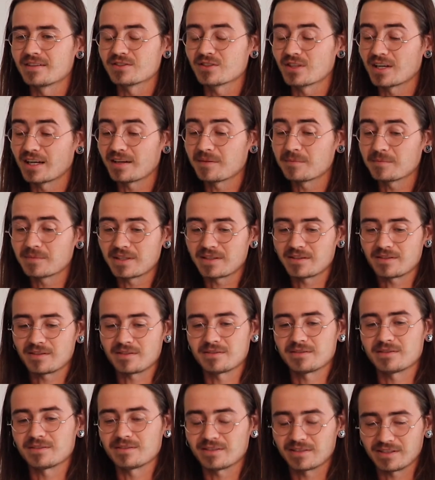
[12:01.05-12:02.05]
so I'm
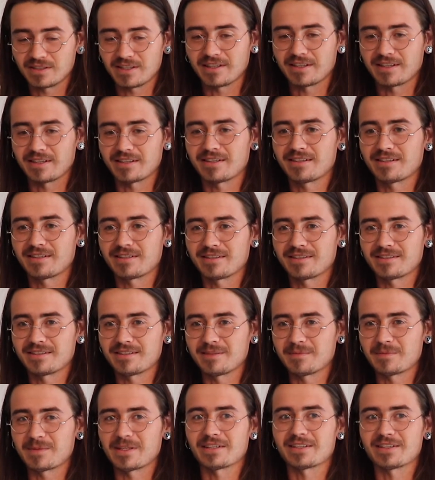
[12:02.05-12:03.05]
like,
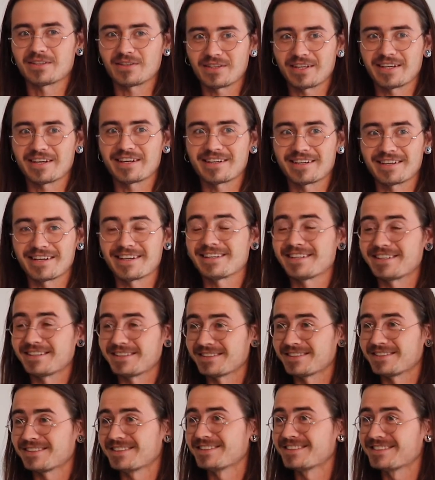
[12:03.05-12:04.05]
okay, I need
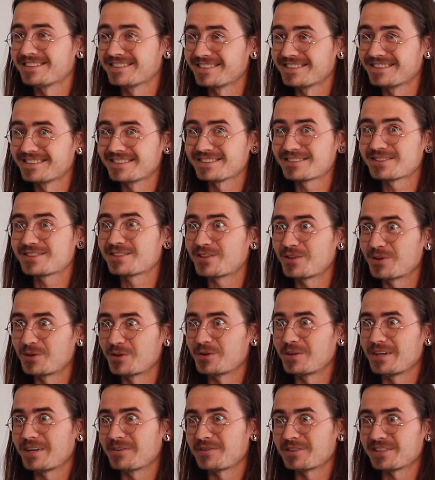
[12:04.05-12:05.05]
to slow
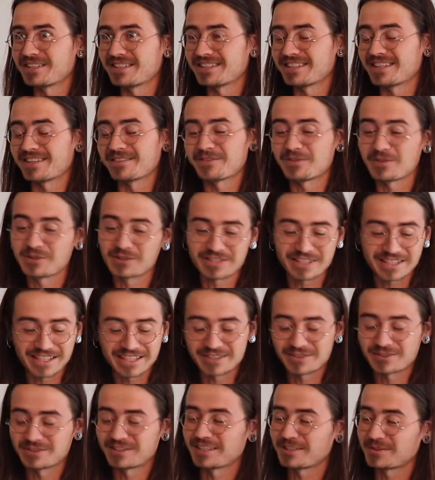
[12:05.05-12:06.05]
everything down. First thing I
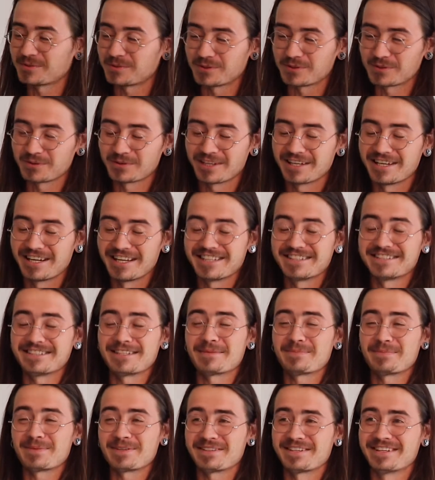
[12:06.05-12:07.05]
do is I switch with the Led
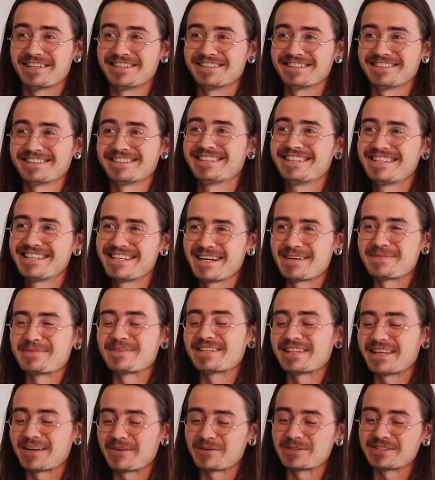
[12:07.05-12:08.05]
Zeppelin. I
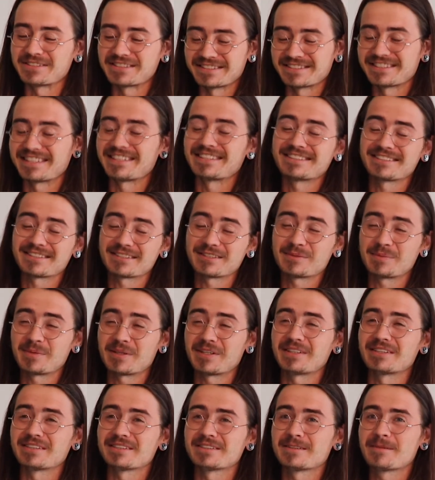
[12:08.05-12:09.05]
mean, that was an intense
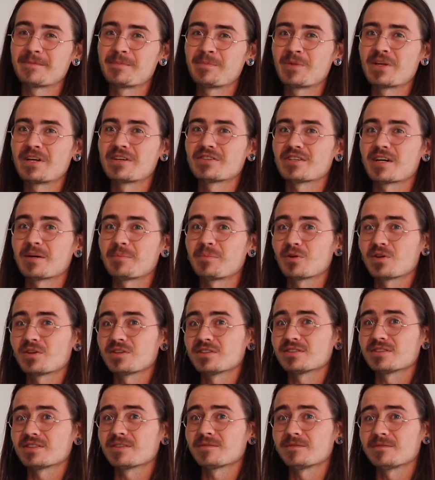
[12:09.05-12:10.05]
experience. Yeah. So I put
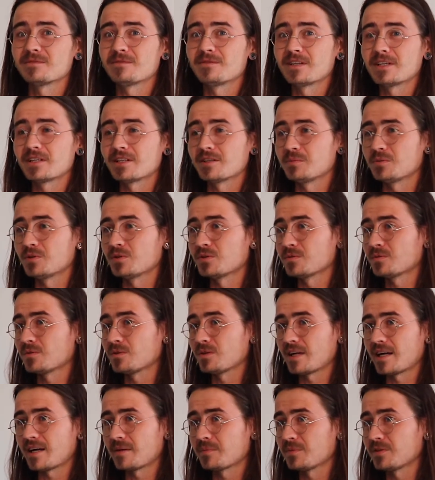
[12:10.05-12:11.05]
on some very
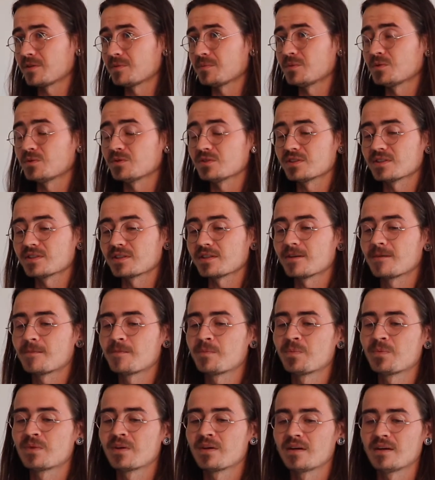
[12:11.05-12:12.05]
beautiful ambient music.
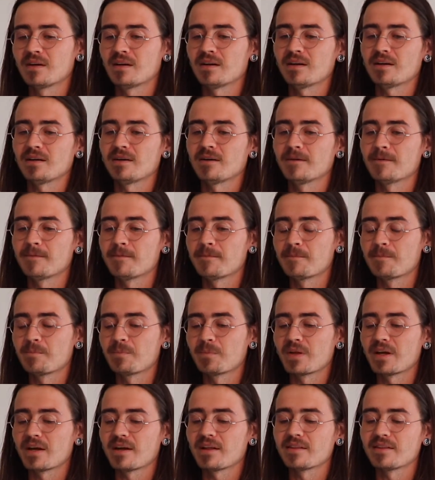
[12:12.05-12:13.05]

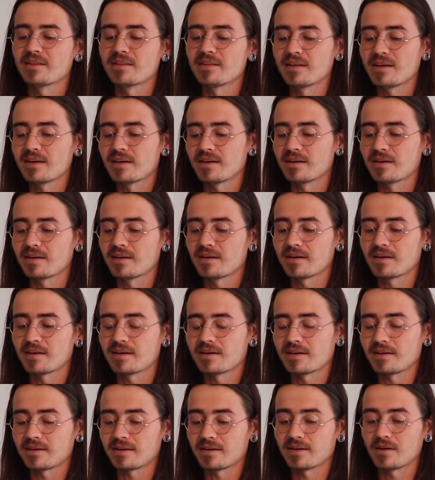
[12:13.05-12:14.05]
And then
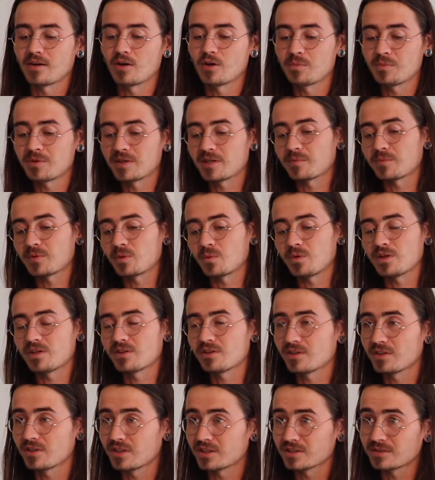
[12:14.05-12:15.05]
I opened up the
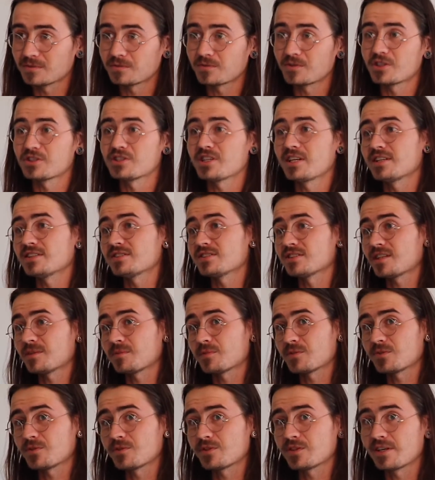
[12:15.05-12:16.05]
window, got some fresh air to come
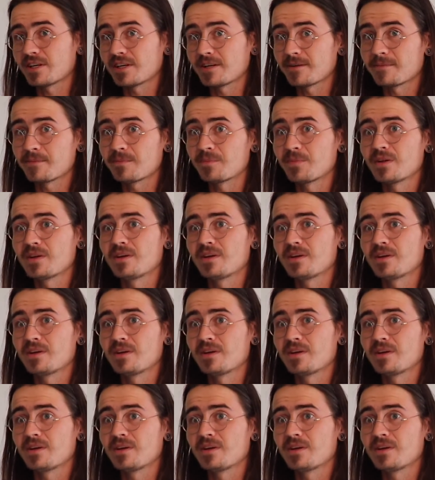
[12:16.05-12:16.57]
through again.